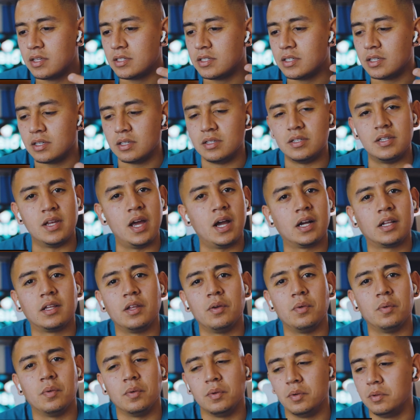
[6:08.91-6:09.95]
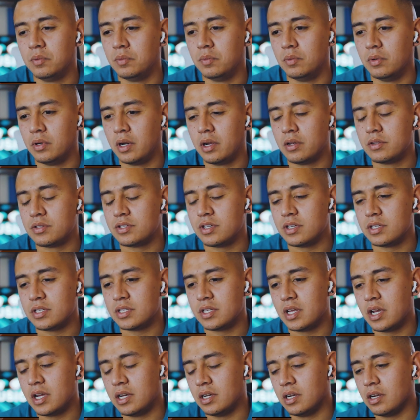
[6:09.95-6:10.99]
It's exactly what I was
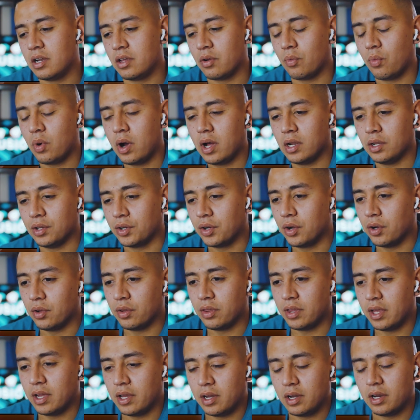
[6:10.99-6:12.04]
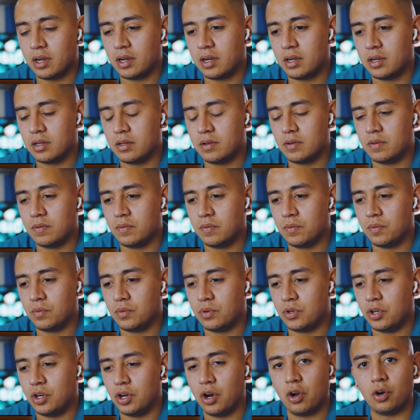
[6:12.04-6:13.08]
just saying a little while ago, that,
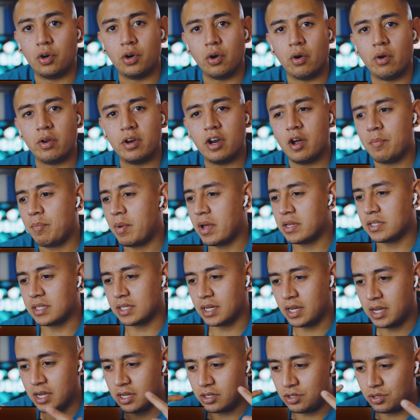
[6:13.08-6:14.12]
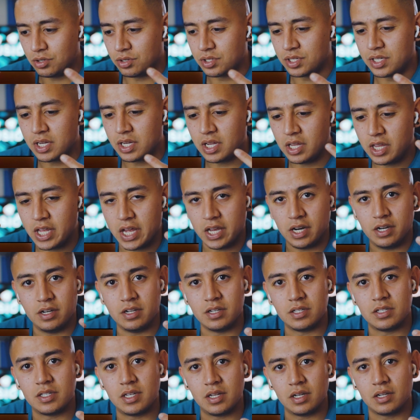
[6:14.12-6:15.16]
you know, growing up as a kid, you see that and
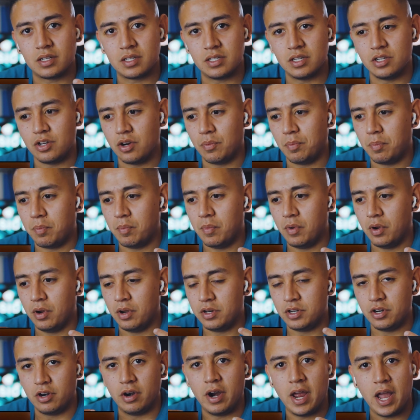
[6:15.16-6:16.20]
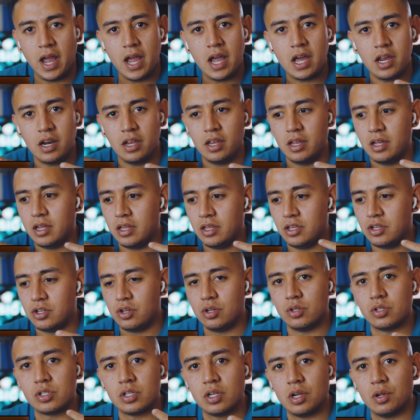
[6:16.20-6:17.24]
it sticks in your head, and then
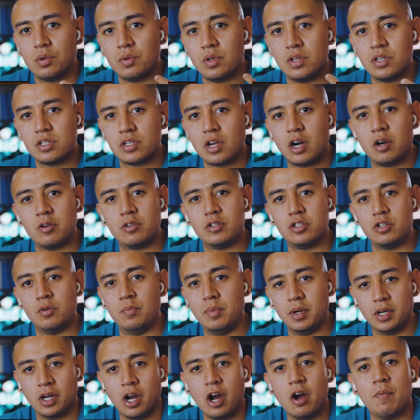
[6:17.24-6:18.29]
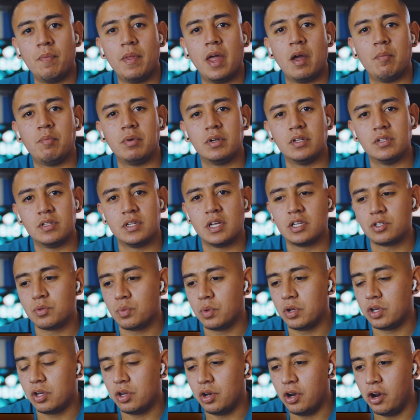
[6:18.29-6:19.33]
you slowly start to become that because that's
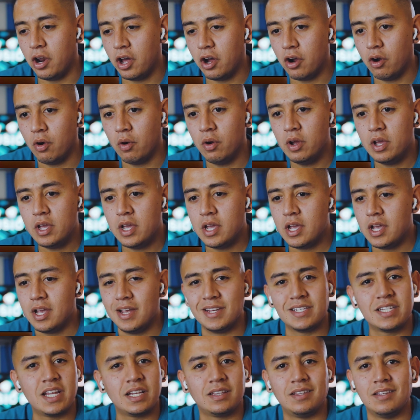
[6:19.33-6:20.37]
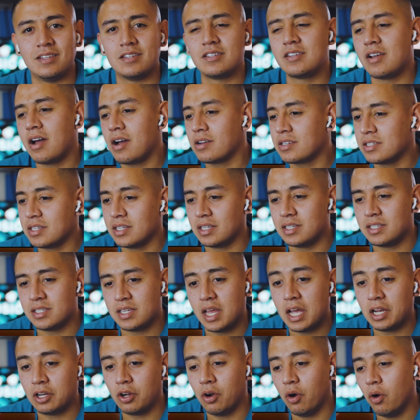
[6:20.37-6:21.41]
what you know. It's like this toxic
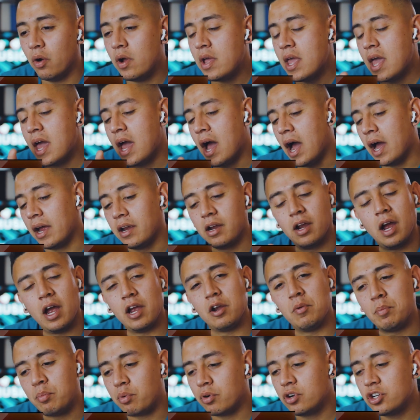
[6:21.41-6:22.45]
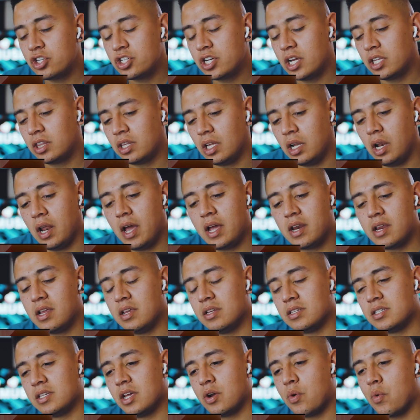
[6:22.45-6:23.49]
cycle. I appreciate the line
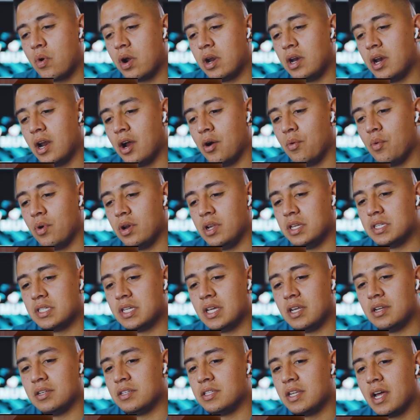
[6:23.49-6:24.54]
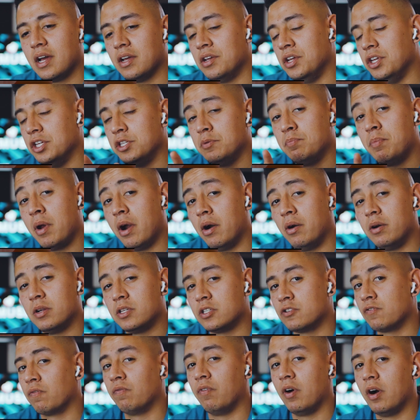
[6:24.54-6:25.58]
he said right now when he said it's not his
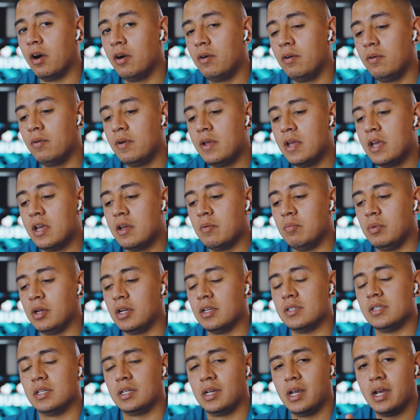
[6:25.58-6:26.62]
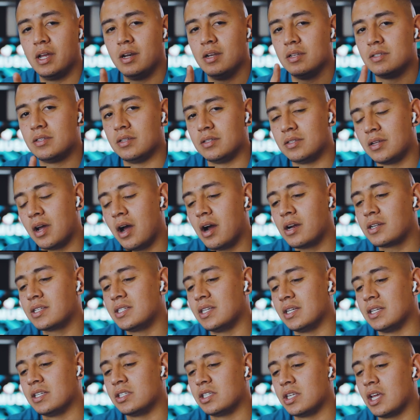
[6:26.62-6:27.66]
parents' fault, because again, it's a
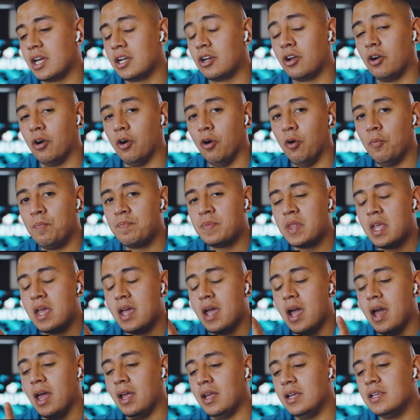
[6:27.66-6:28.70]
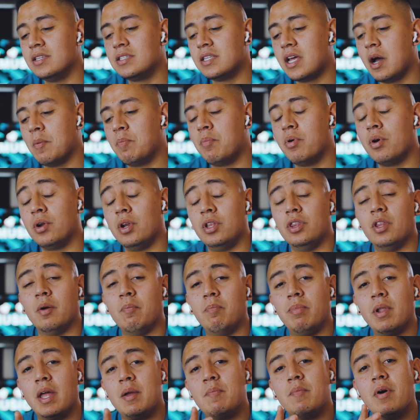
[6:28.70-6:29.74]
toxic cycle, and he's not putting the
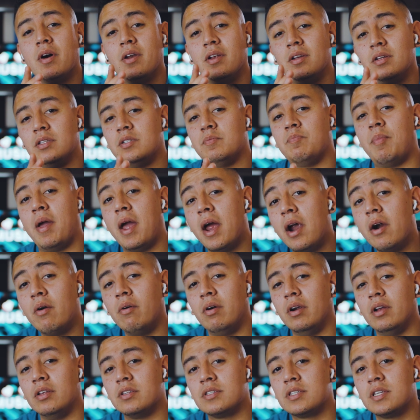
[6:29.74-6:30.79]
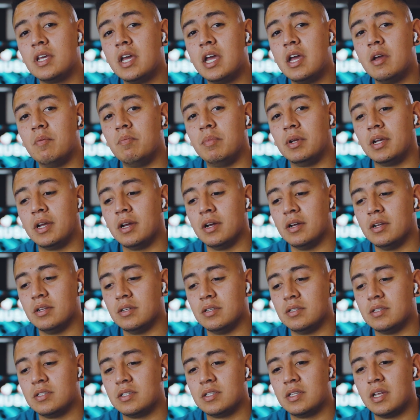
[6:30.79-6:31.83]
blame on his parents,
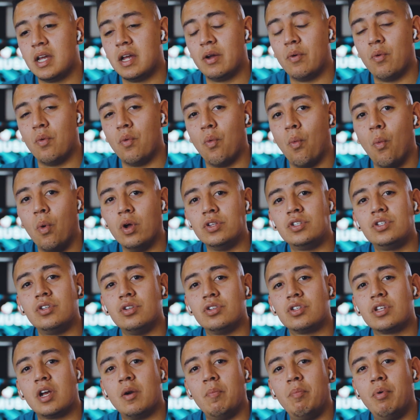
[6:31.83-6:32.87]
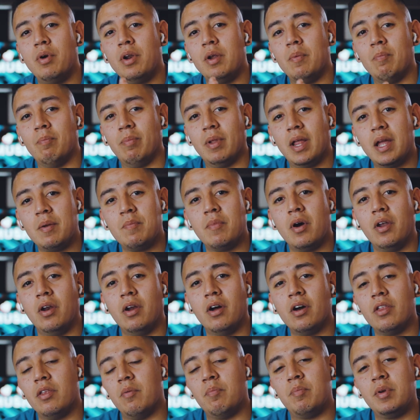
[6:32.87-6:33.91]
because once you start putting blame on
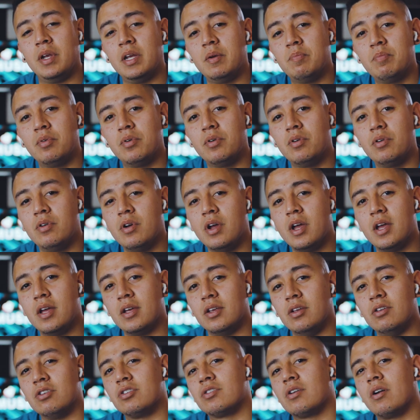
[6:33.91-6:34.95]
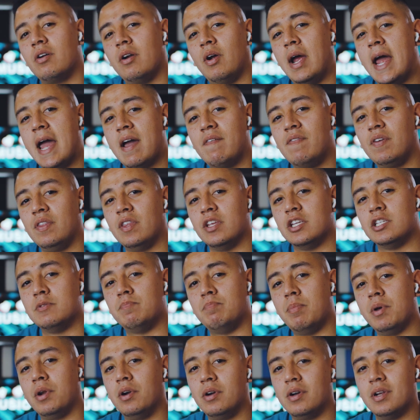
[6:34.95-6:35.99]
other people, you start having this
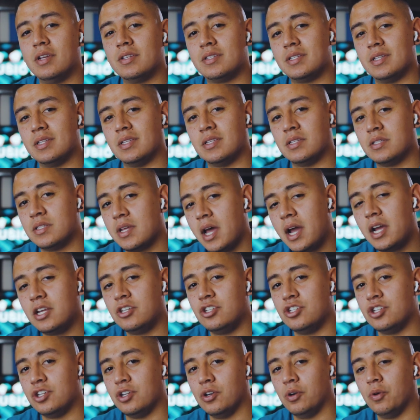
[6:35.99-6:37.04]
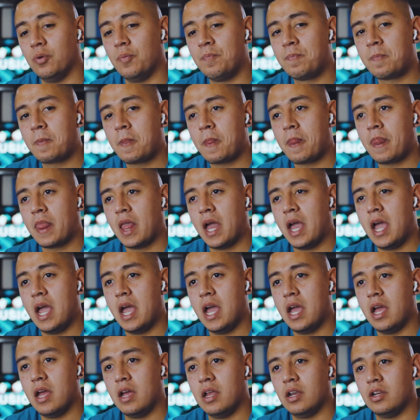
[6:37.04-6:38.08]
bitterness inside you,
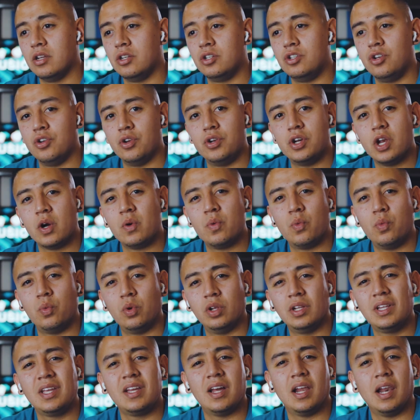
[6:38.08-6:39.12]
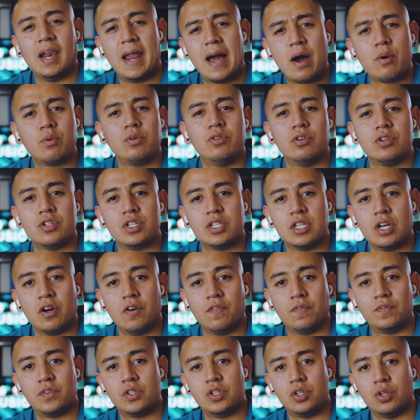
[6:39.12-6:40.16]
and you don't really allow
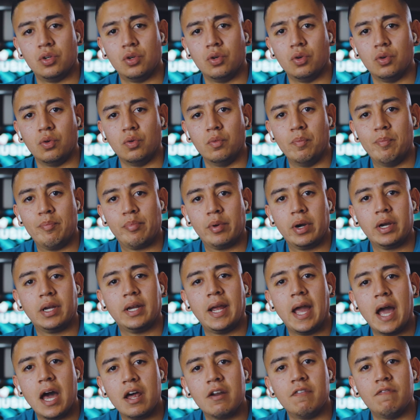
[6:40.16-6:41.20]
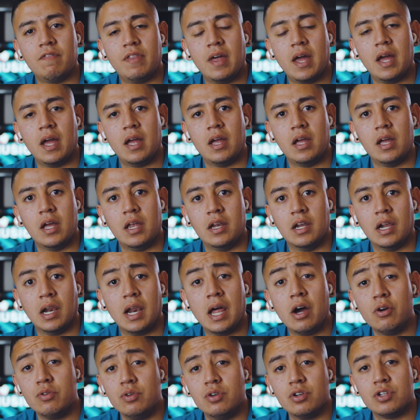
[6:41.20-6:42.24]
yourself to break out of that and
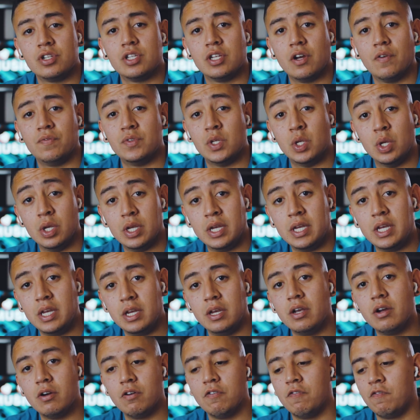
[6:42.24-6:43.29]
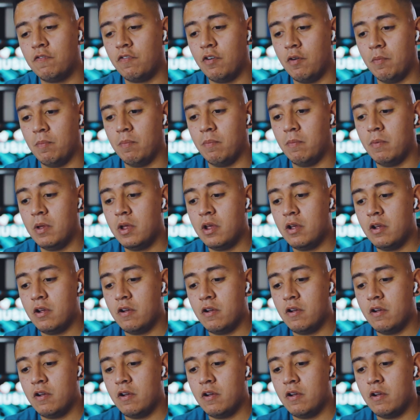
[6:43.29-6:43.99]
allow yourself to heal from